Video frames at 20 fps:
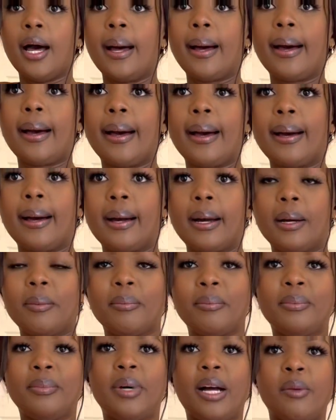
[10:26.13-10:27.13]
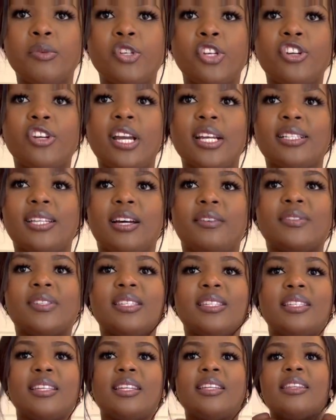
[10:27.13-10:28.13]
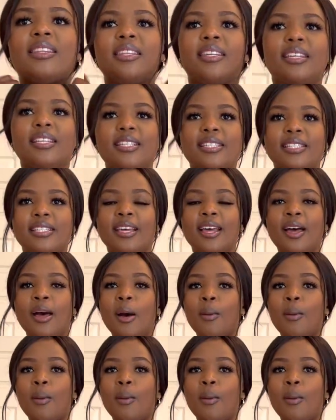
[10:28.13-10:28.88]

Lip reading: I'm sure you guys have seen this.